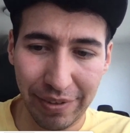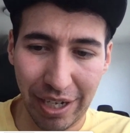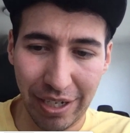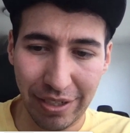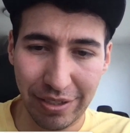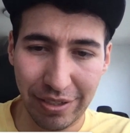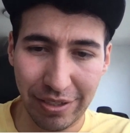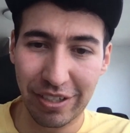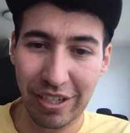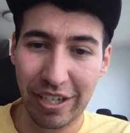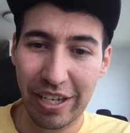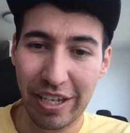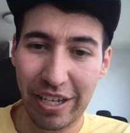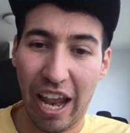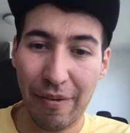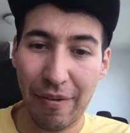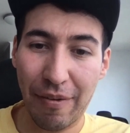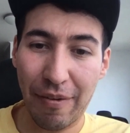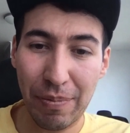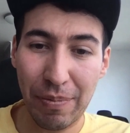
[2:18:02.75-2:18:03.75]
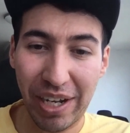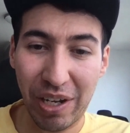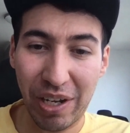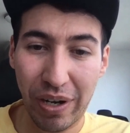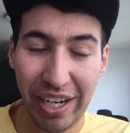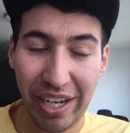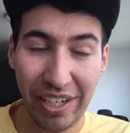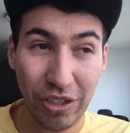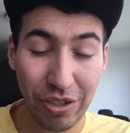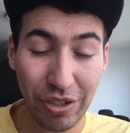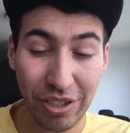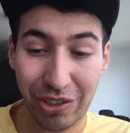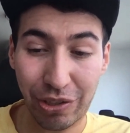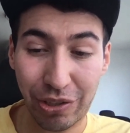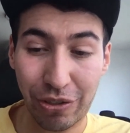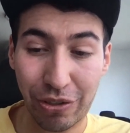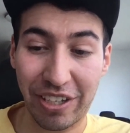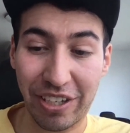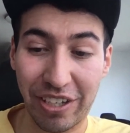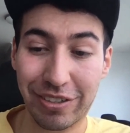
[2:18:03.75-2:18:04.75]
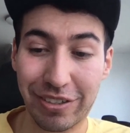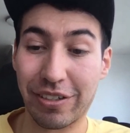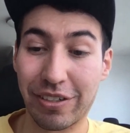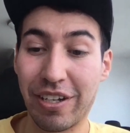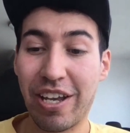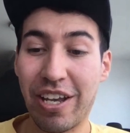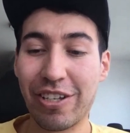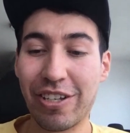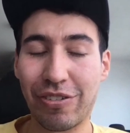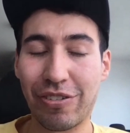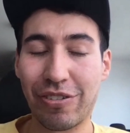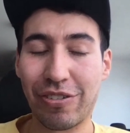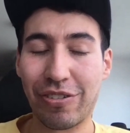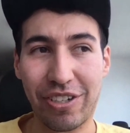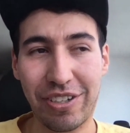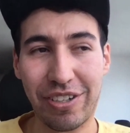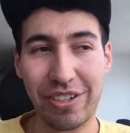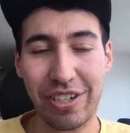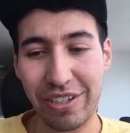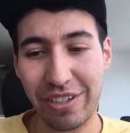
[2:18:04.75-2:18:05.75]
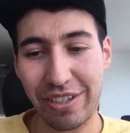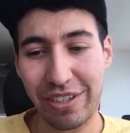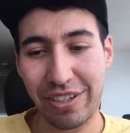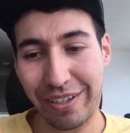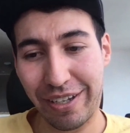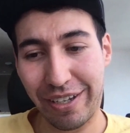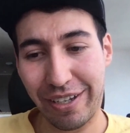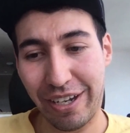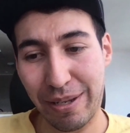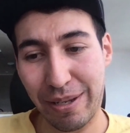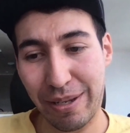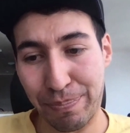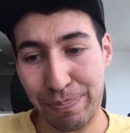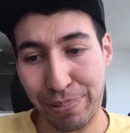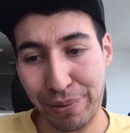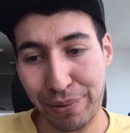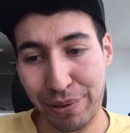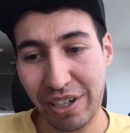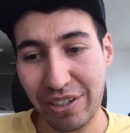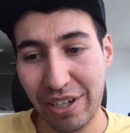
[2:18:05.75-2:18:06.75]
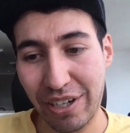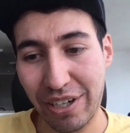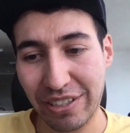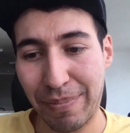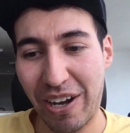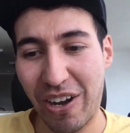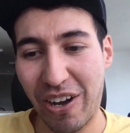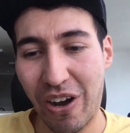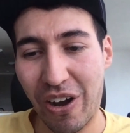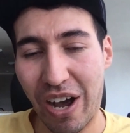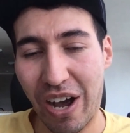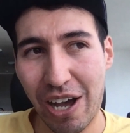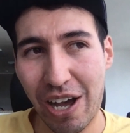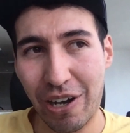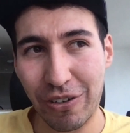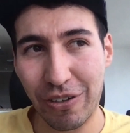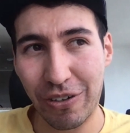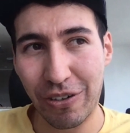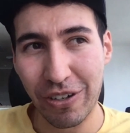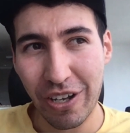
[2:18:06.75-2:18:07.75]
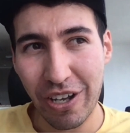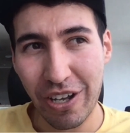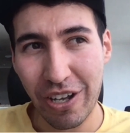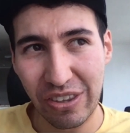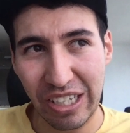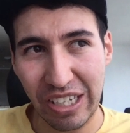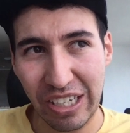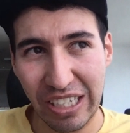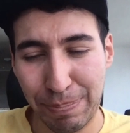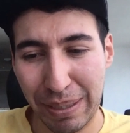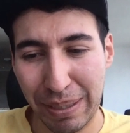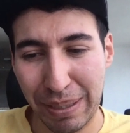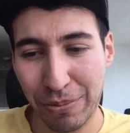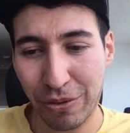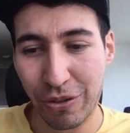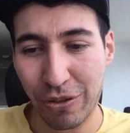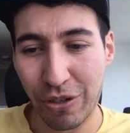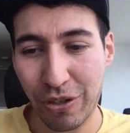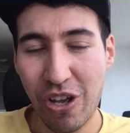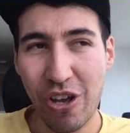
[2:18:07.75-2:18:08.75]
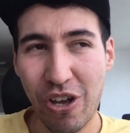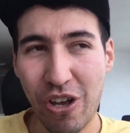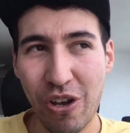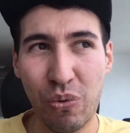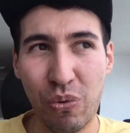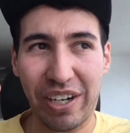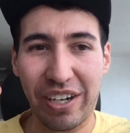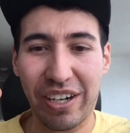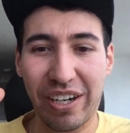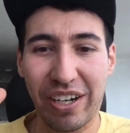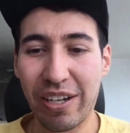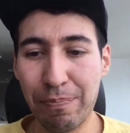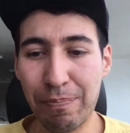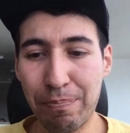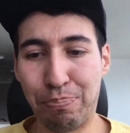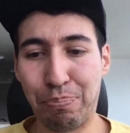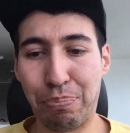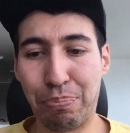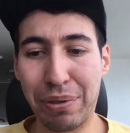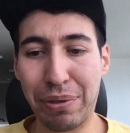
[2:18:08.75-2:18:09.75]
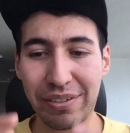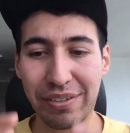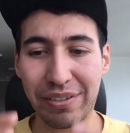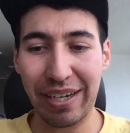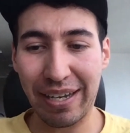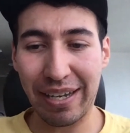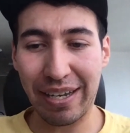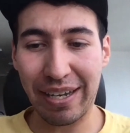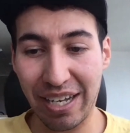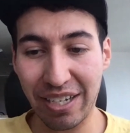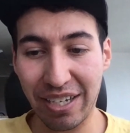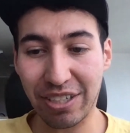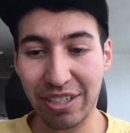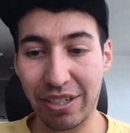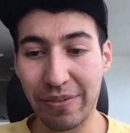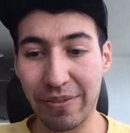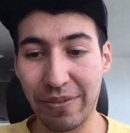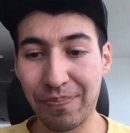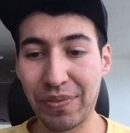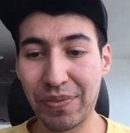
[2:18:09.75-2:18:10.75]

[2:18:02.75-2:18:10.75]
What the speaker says: all these Arab nations. Everybody wanted to destroy Israel. So in the book, it talks about how these people were building an